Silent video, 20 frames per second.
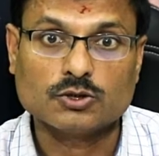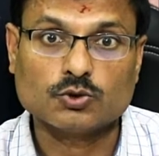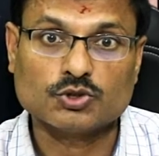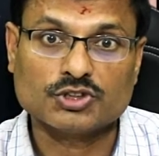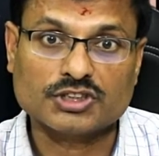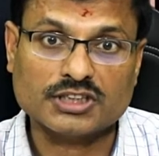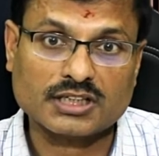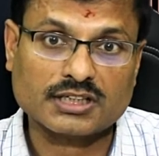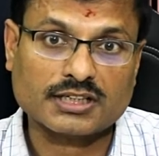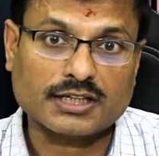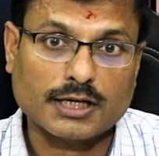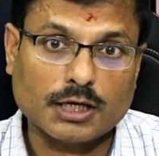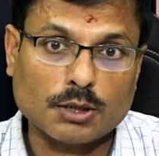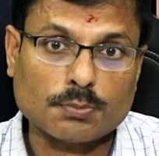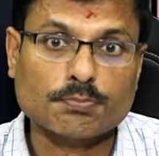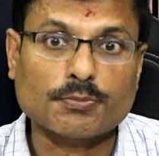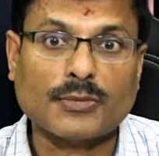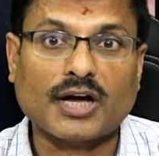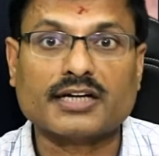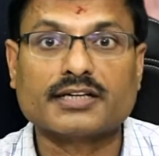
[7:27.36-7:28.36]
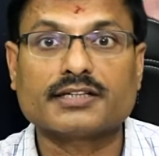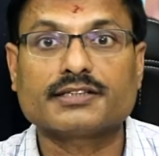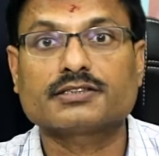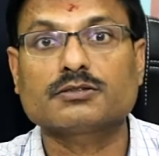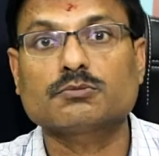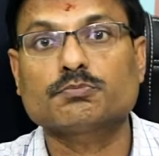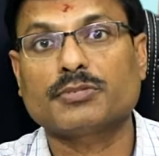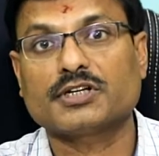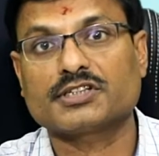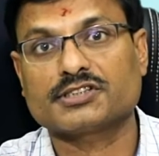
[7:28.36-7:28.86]
check hip
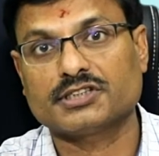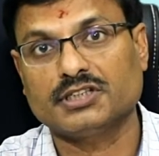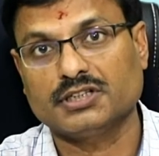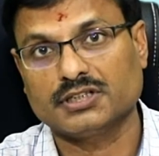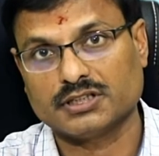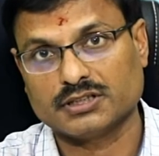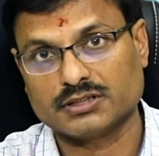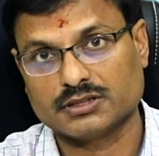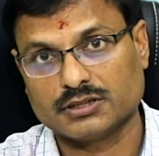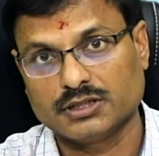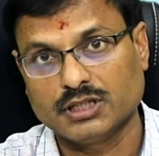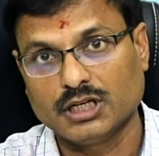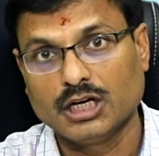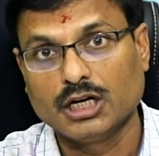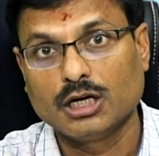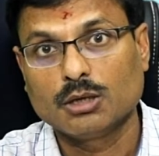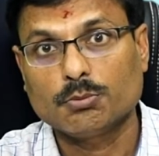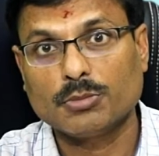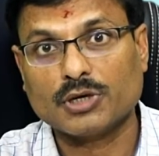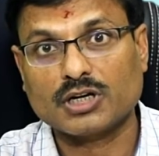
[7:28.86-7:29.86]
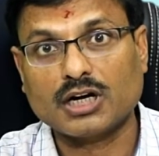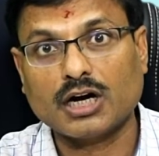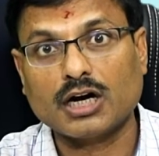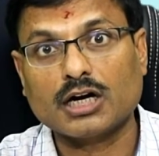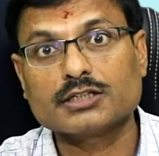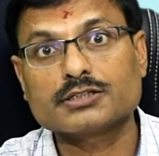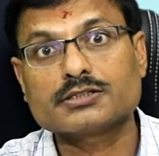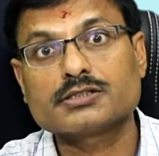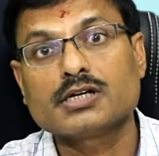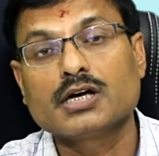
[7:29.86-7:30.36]
migration percentage,
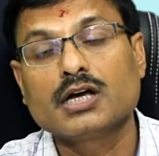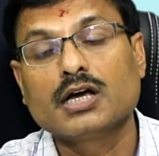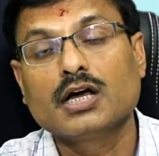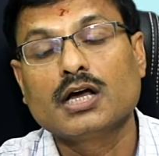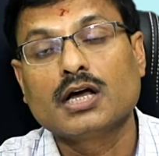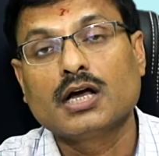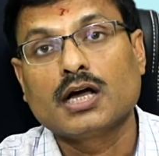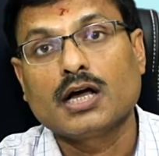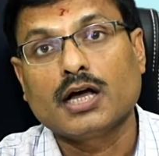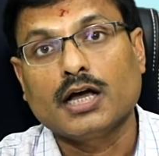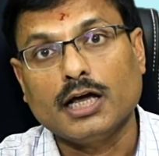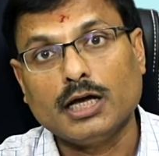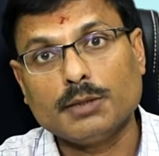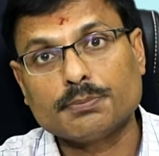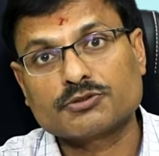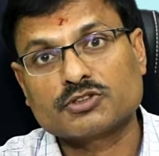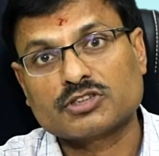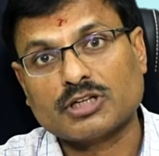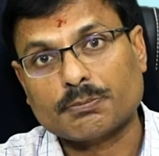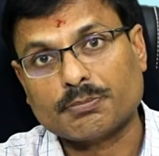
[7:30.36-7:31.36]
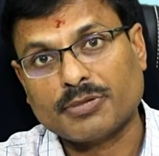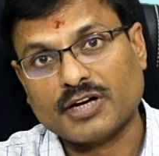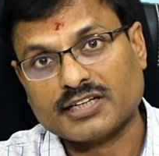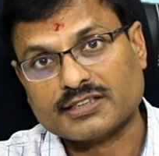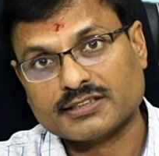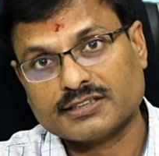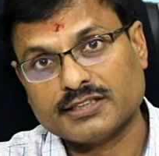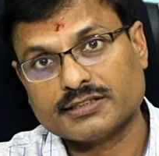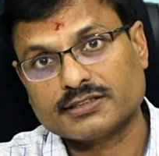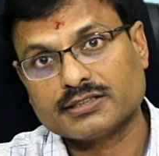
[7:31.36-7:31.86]
because hip
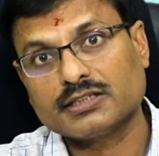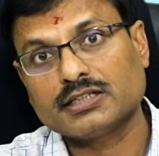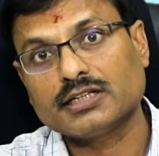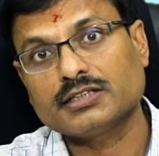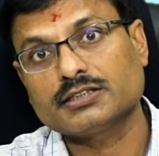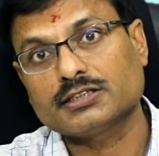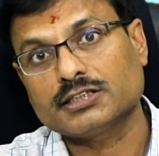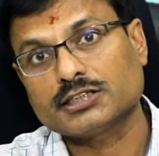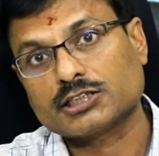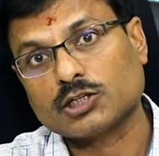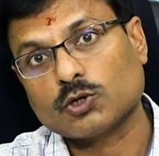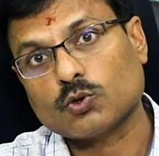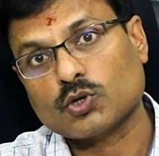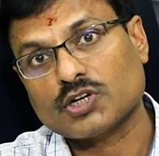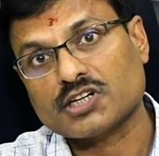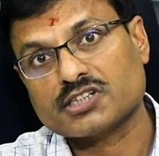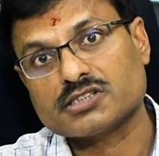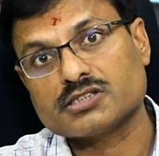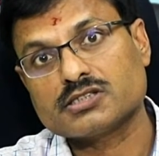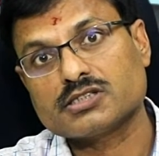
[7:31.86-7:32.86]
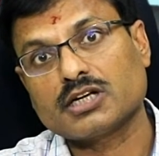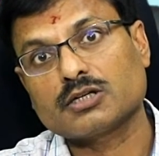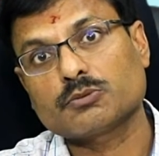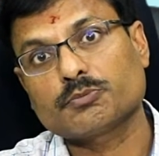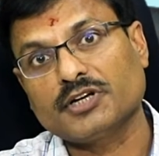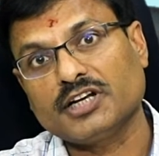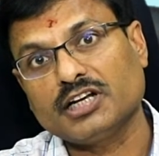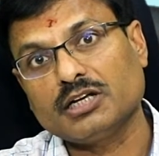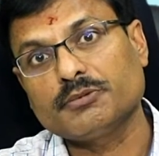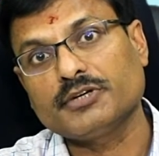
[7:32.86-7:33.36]
subluxation and dislocation are
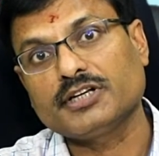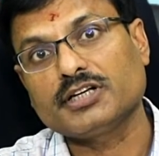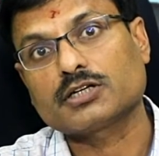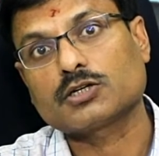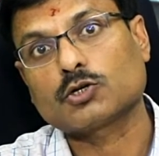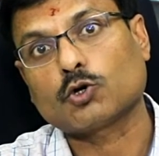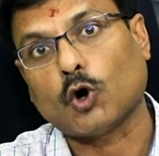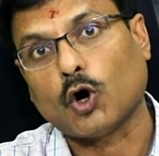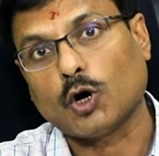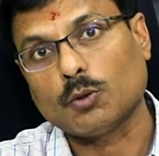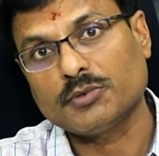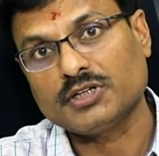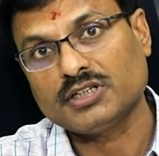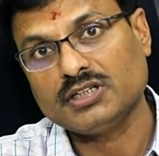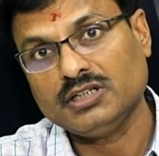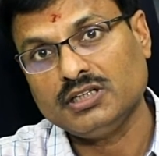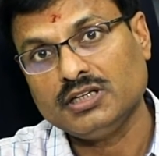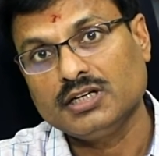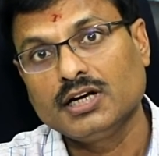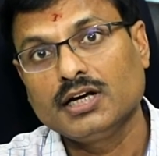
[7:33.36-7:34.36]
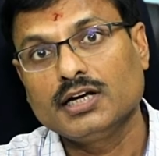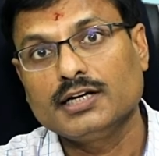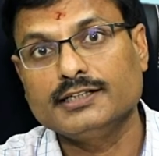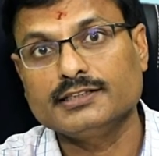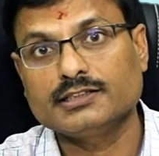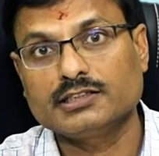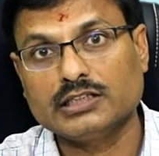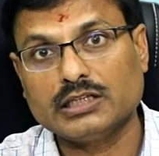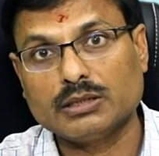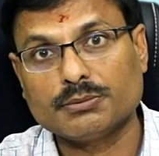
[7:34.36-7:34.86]
very common in
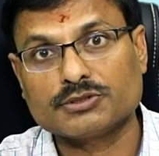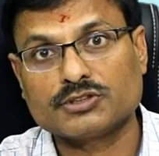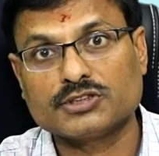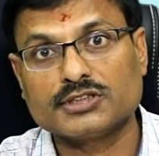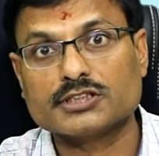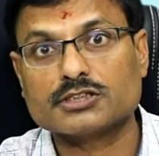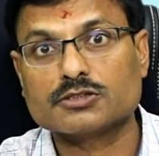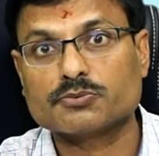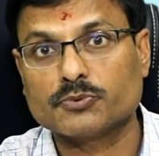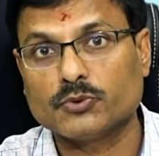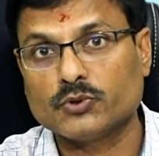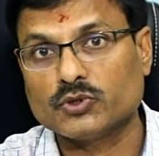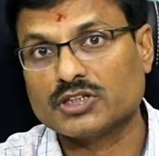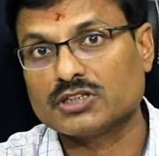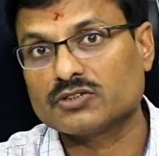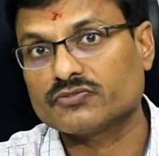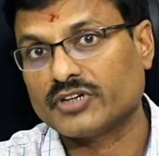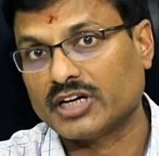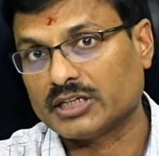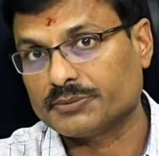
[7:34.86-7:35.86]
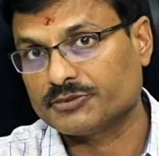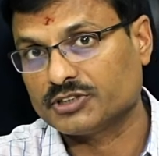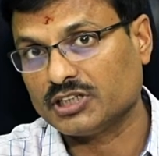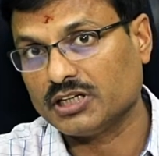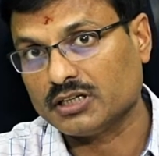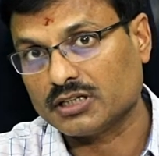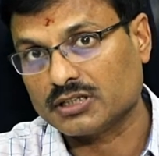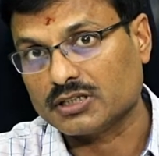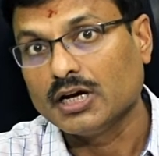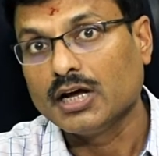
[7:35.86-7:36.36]
GMCS 4 and 5
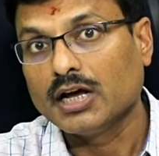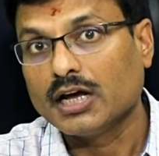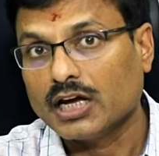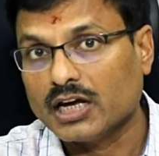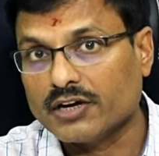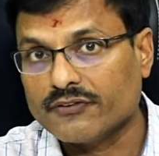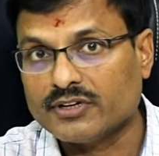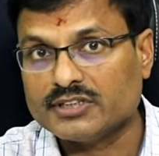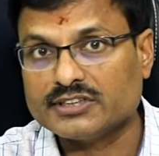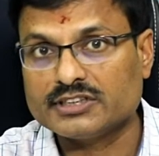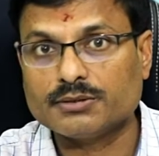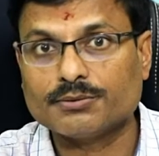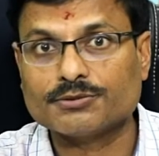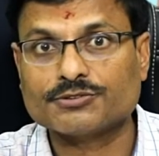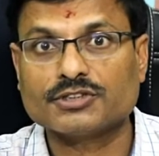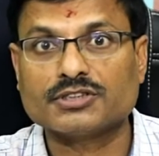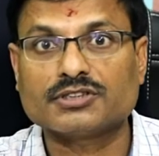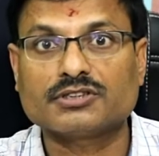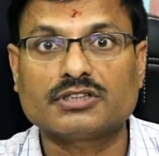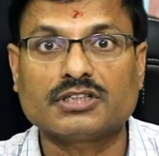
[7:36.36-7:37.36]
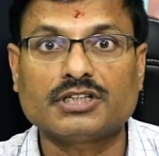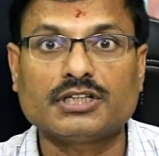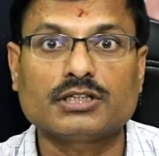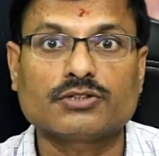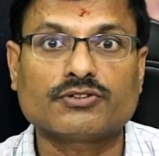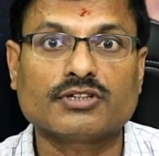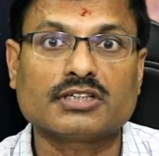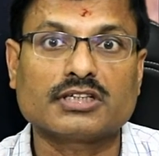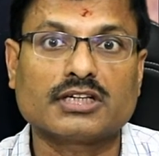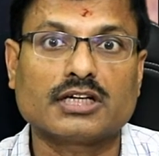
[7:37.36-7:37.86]
children. Even GMCS 3 you
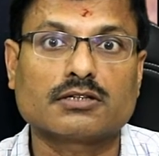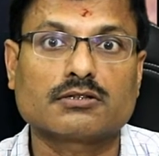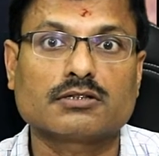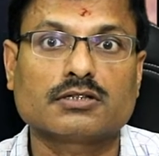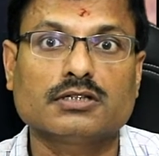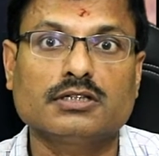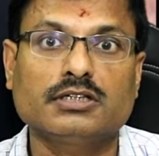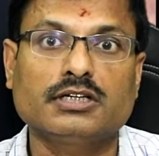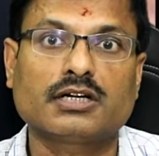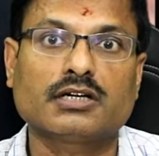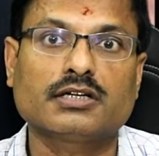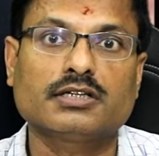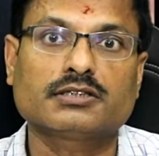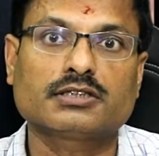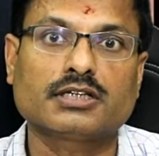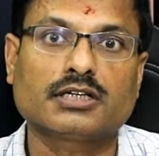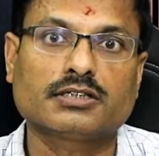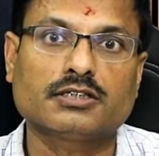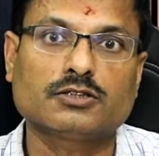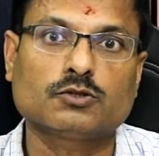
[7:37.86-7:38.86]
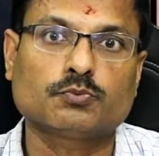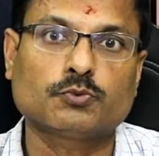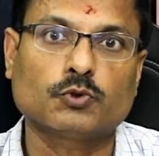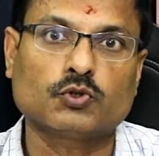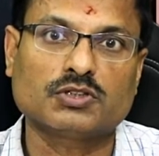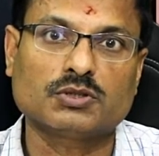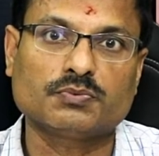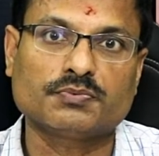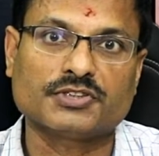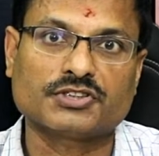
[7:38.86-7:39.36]
can get nearly 30 to
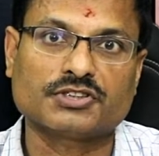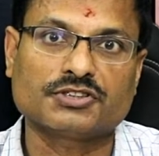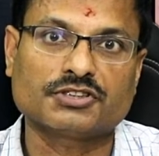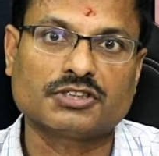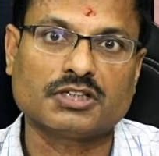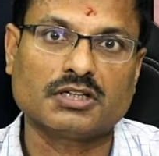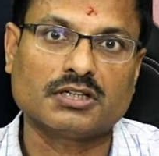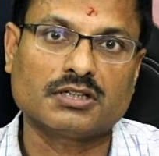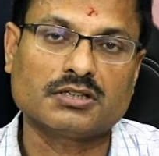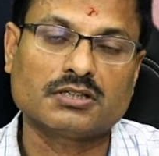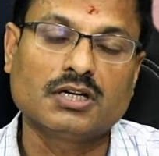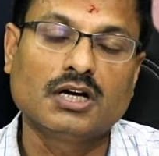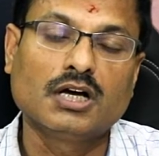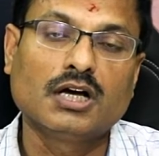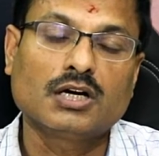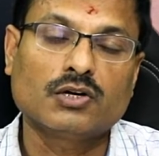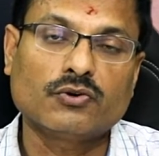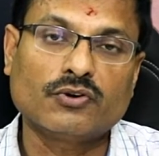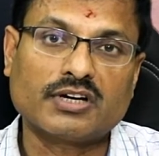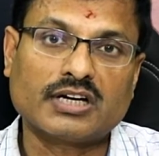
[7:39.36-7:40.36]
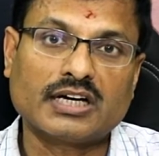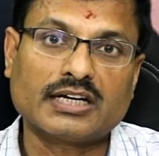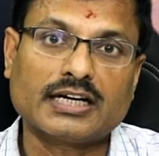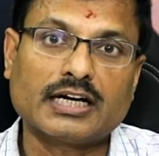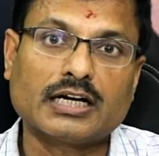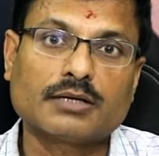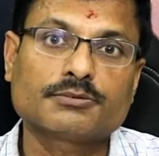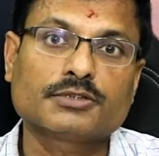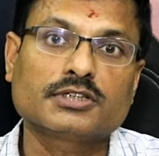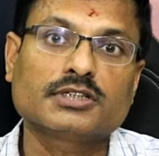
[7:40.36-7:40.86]
40% children who can
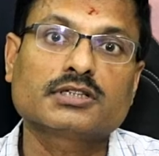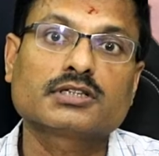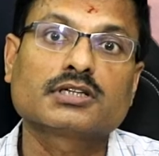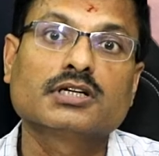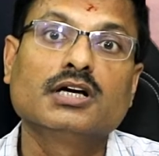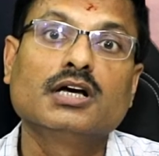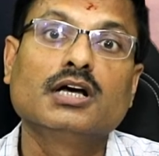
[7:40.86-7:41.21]
have the